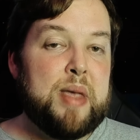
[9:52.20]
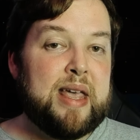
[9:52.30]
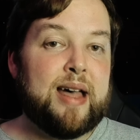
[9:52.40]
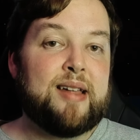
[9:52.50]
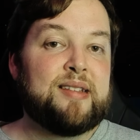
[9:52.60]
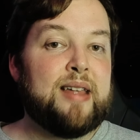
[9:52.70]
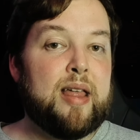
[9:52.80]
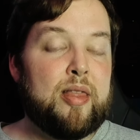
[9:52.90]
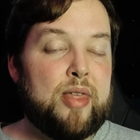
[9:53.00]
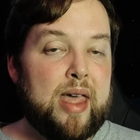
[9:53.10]
because
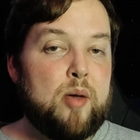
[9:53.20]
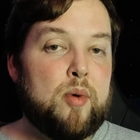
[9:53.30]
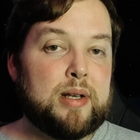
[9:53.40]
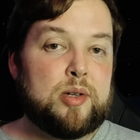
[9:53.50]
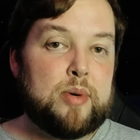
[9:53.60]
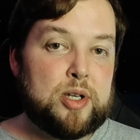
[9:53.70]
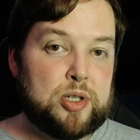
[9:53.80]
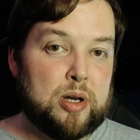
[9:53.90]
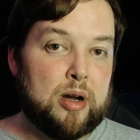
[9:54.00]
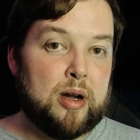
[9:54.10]
they want to
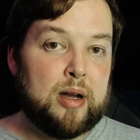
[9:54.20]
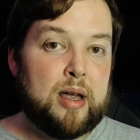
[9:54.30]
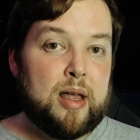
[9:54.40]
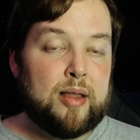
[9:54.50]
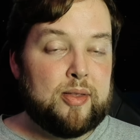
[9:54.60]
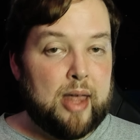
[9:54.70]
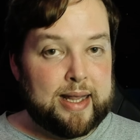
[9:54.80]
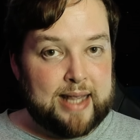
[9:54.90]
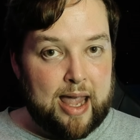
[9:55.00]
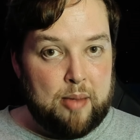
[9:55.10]
ensure
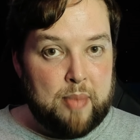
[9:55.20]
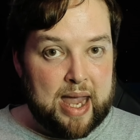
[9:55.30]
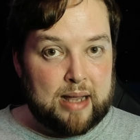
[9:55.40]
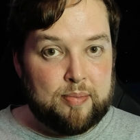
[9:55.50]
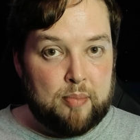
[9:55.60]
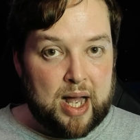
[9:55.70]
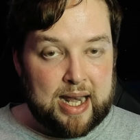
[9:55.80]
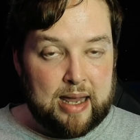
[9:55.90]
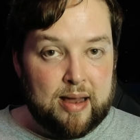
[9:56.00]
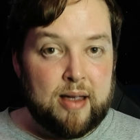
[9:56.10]
that they make
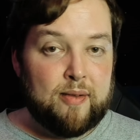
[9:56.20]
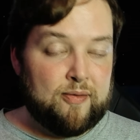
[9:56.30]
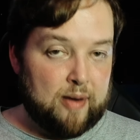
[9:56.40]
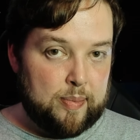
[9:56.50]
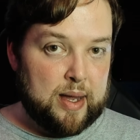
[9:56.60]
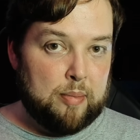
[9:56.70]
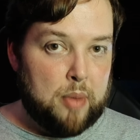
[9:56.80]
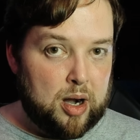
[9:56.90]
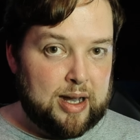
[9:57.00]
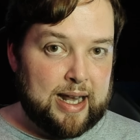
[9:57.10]
money from their
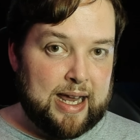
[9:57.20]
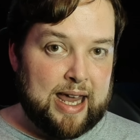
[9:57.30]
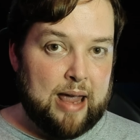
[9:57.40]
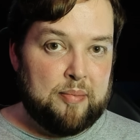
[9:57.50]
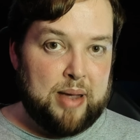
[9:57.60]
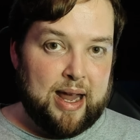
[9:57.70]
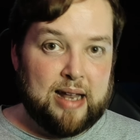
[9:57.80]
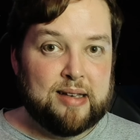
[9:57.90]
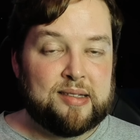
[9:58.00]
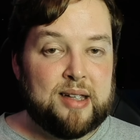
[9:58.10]
marketing
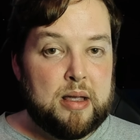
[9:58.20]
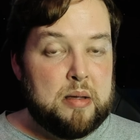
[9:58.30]
campaigns.